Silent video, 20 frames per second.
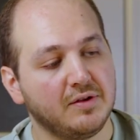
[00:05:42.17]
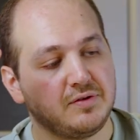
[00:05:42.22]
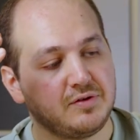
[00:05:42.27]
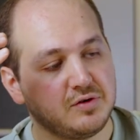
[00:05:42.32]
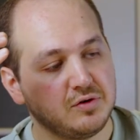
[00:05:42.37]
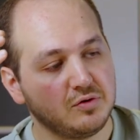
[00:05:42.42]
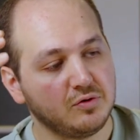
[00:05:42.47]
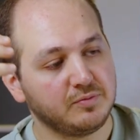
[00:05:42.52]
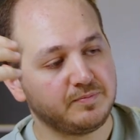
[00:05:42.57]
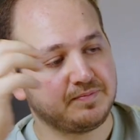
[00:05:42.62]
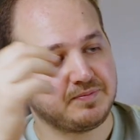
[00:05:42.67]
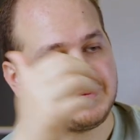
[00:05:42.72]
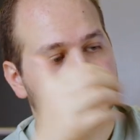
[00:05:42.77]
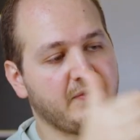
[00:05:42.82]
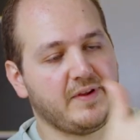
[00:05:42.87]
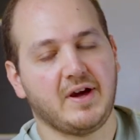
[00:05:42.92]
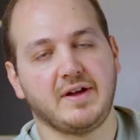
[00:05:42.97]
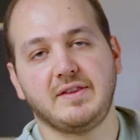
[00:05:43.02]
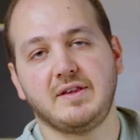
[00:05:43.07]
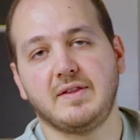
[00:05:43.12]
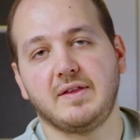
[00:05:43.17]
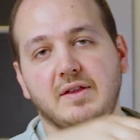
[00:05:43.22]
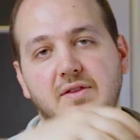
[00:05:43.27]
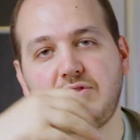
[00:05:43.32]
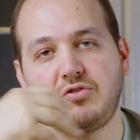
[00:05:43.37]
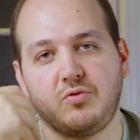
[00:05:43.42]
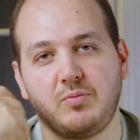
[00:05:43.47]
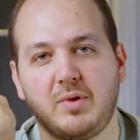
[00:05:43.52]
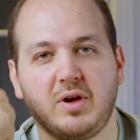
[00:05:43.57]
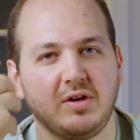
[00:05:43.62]
2, the idea that
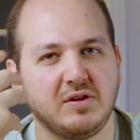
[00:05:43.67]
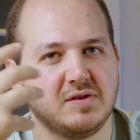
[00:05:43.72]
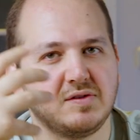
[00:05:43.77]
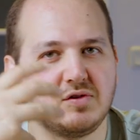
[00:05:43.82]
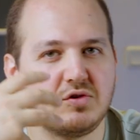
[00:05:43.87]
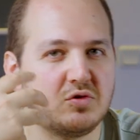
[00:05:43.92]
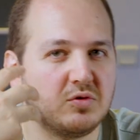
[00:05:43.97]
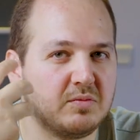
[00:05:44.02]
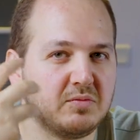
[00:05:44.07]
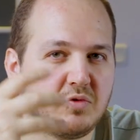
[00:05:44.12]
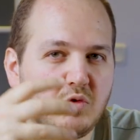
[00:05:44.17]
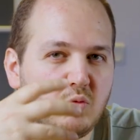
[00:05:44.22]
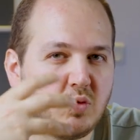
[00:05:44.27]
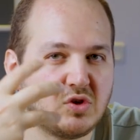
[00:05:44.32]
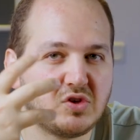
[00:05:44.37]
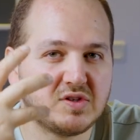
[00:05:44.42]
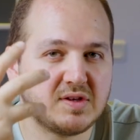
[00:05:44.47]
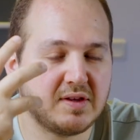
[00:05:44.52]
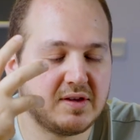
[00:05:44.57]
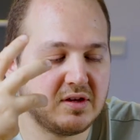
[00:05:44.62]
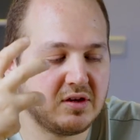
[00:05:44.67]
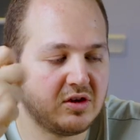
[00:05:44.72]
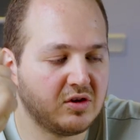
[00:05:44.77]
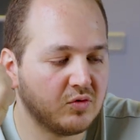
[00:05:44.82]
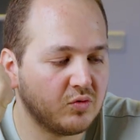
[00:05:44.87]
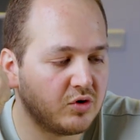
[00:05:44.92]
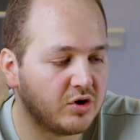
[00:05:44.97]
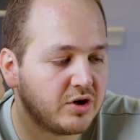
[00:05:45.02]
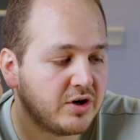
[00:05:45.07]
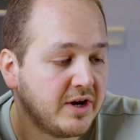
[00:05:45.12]
it reminds you which setting you
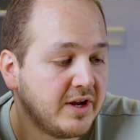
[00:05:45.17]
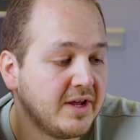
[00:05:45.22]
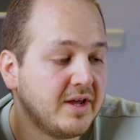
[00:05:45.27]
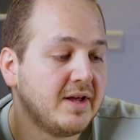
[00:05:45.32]
were.